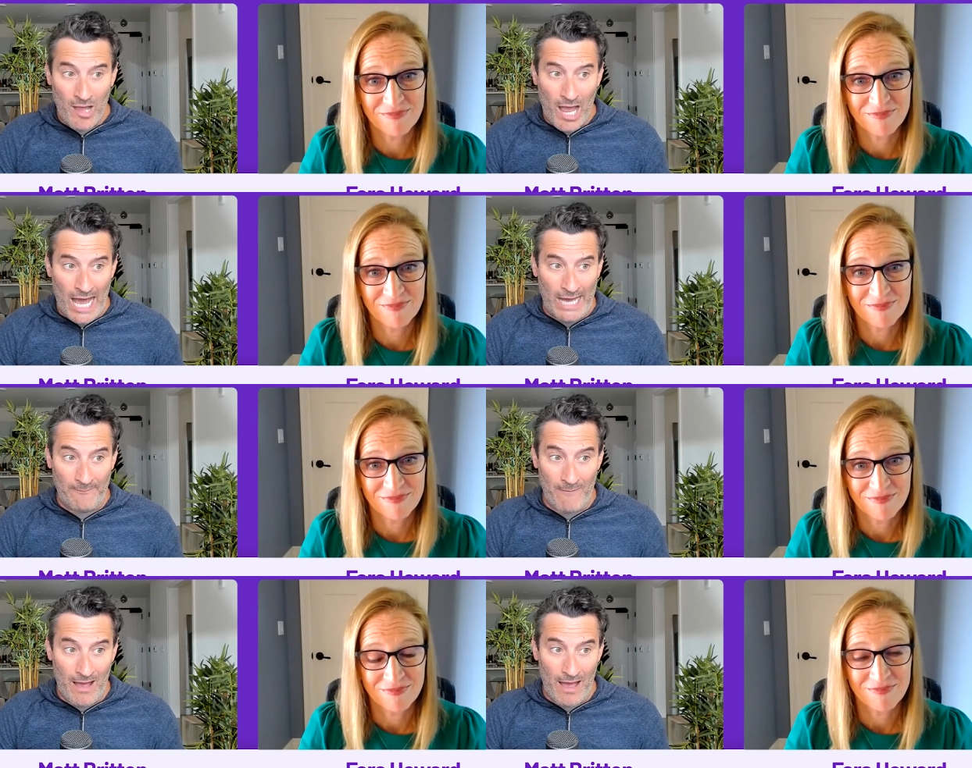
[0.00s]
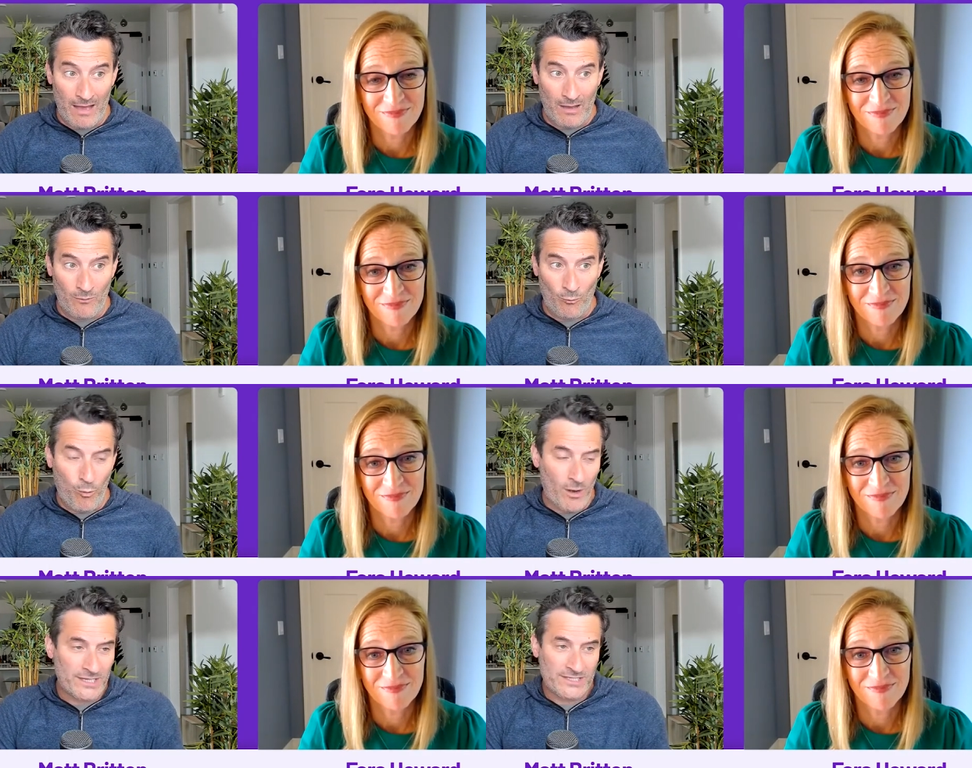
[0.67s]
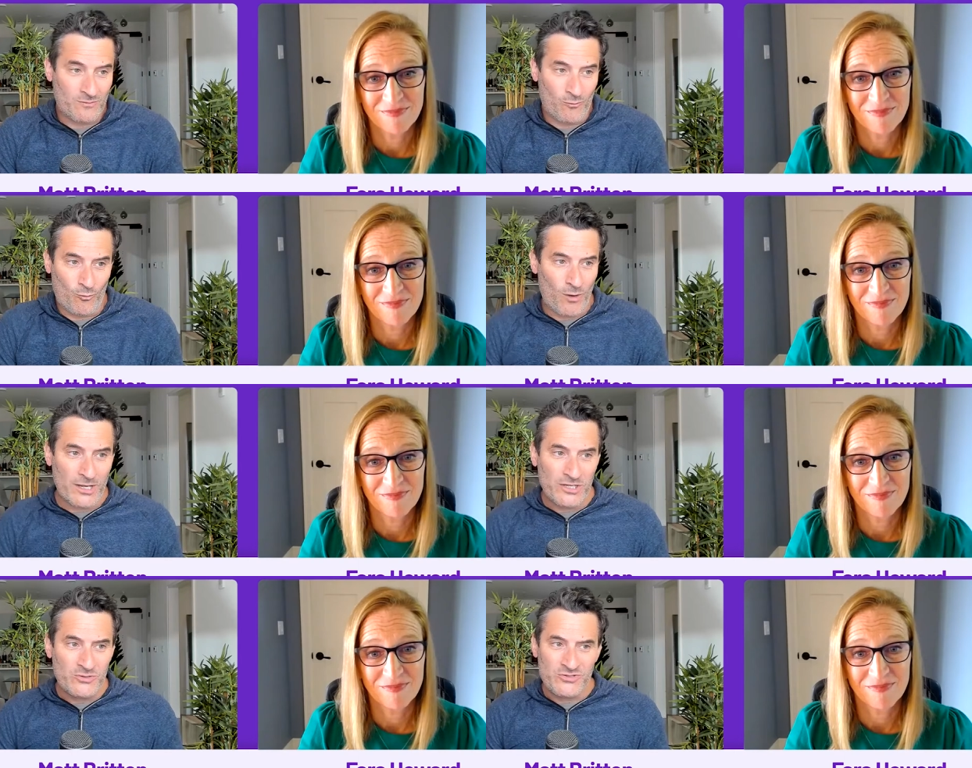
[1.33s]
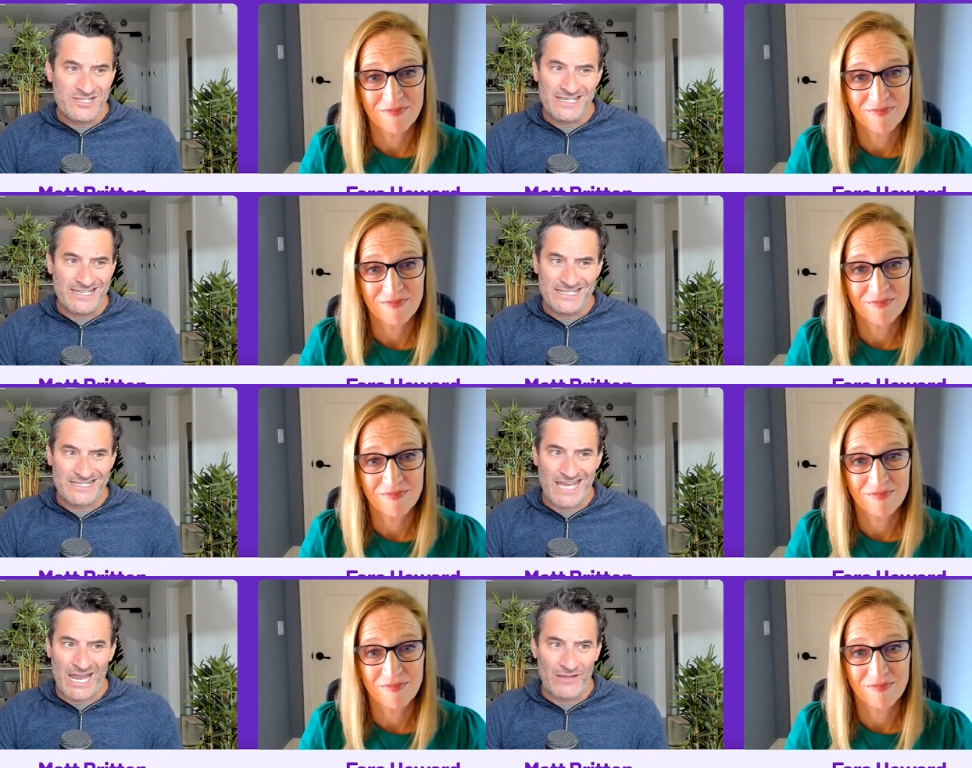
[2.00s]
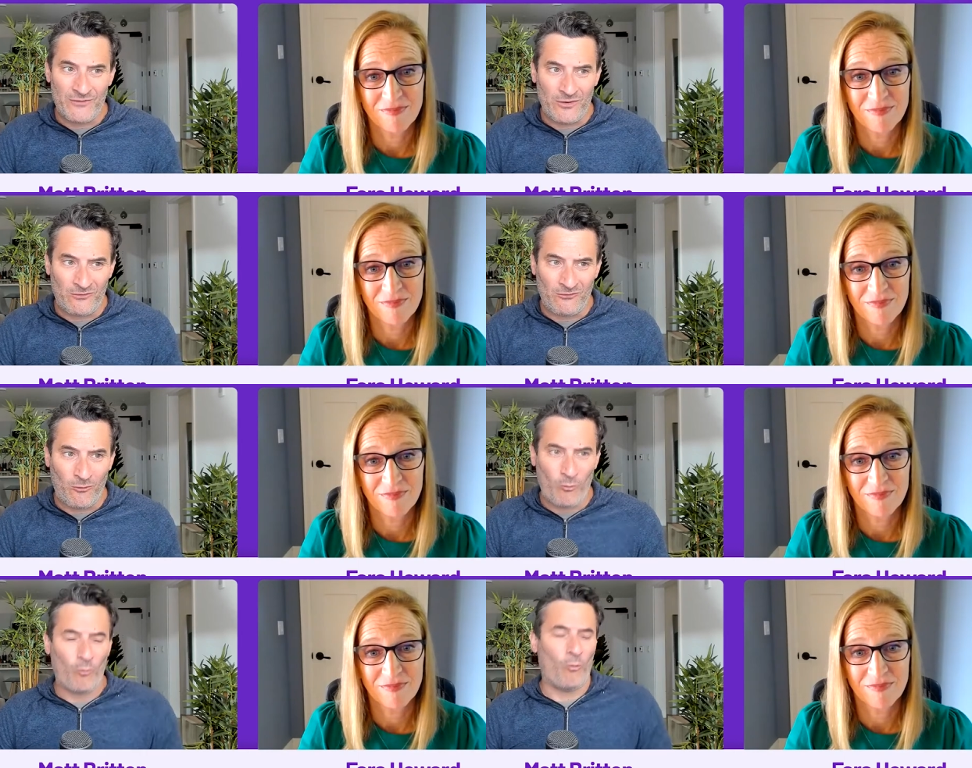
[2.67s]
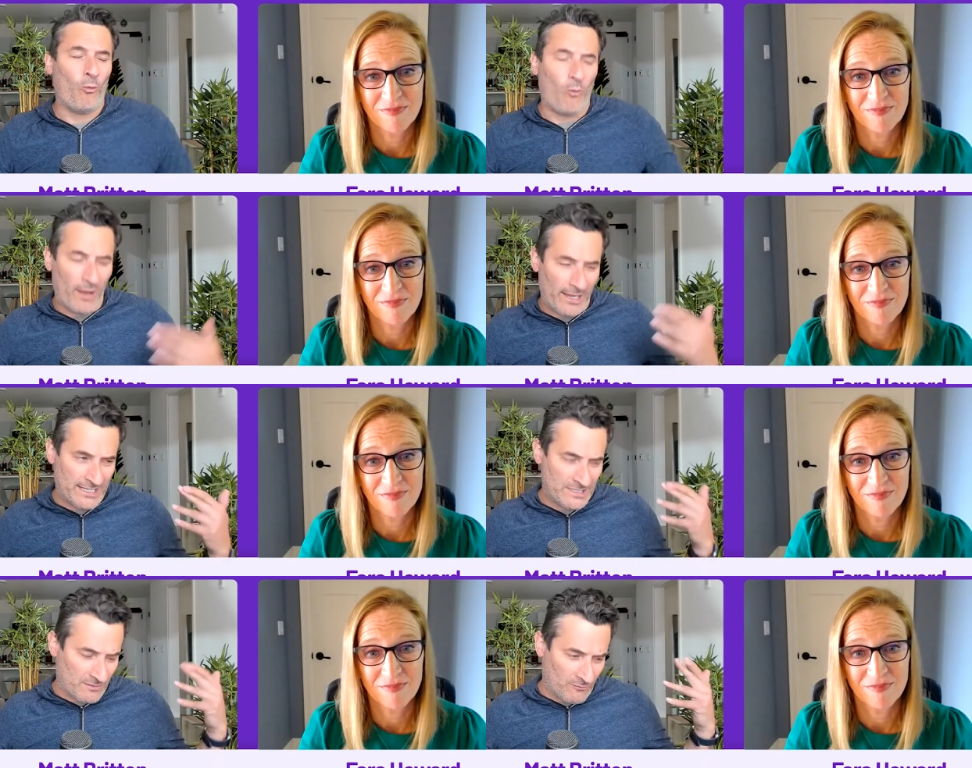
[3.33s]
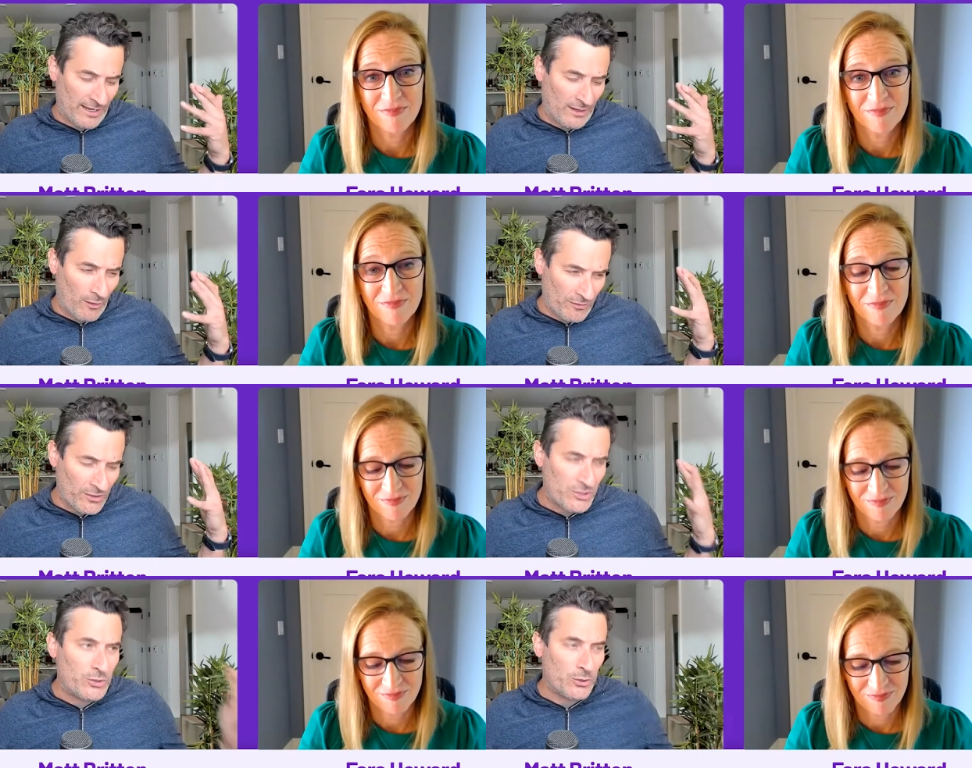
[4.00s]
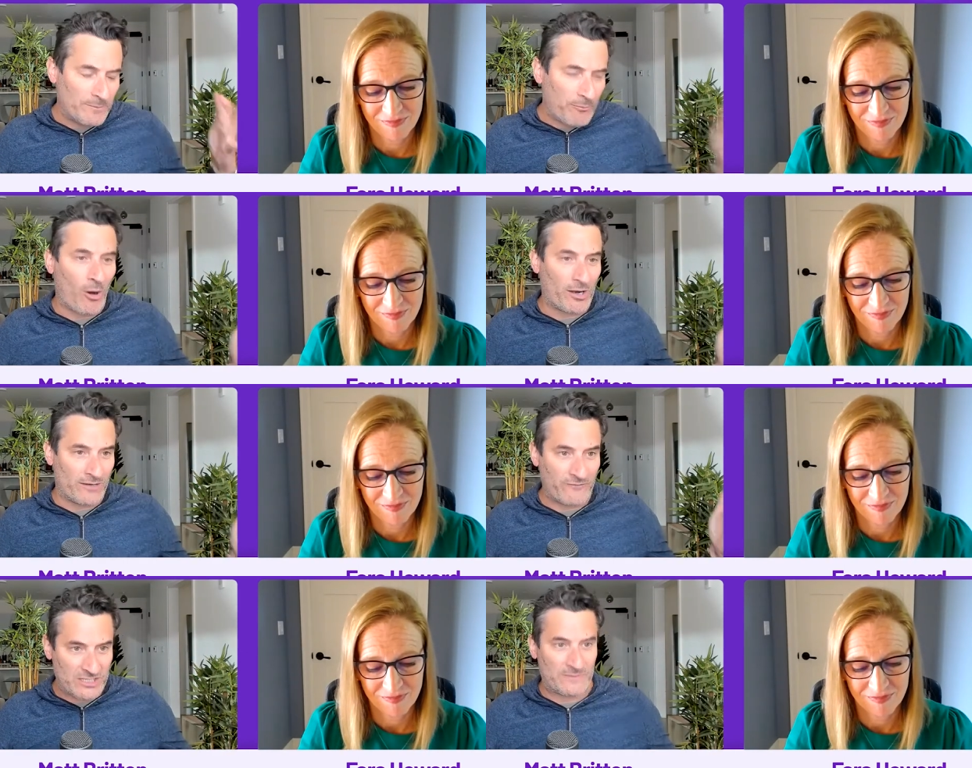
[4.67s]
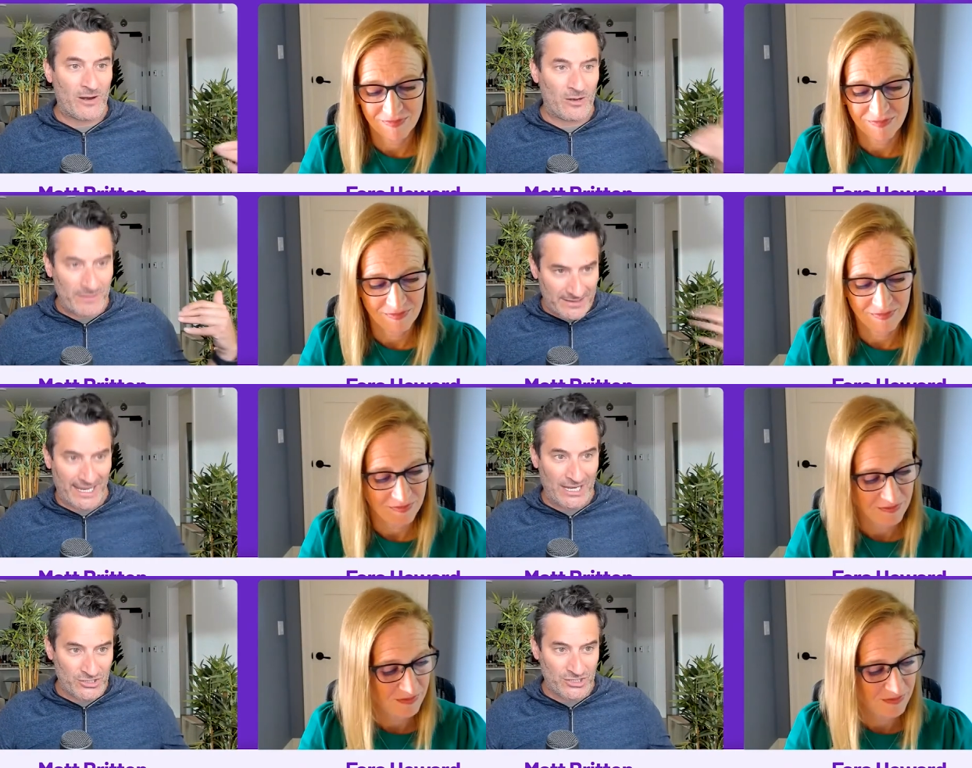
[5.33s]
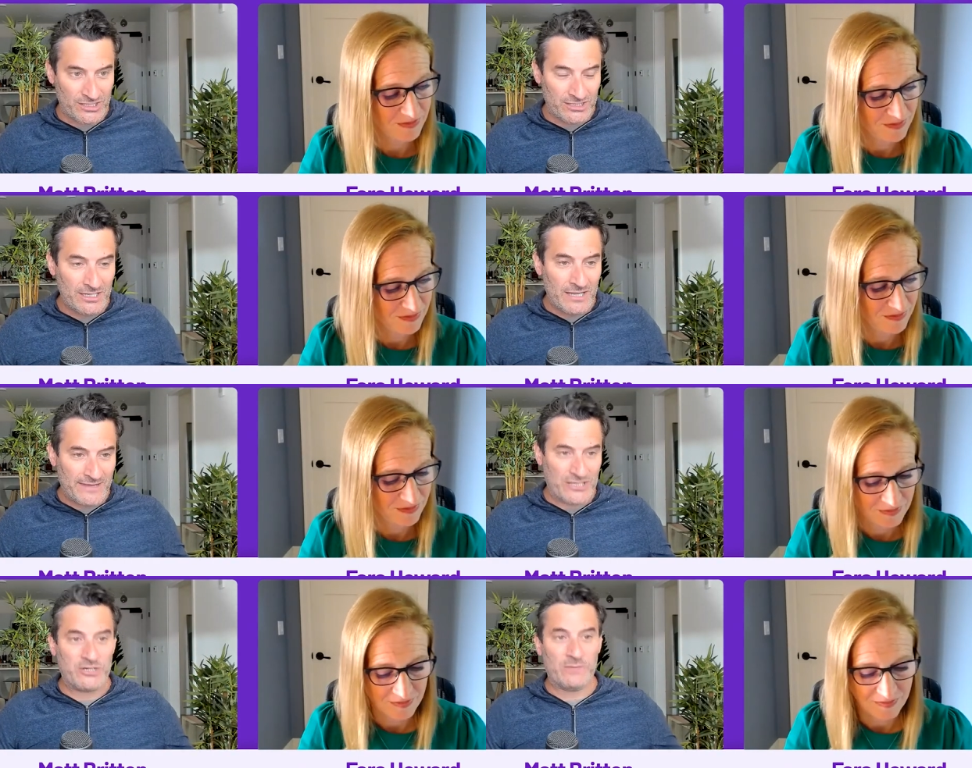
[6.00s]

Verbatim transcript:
Speaker 1: Um, what is what do you see as kind of a like the good part of experimentation that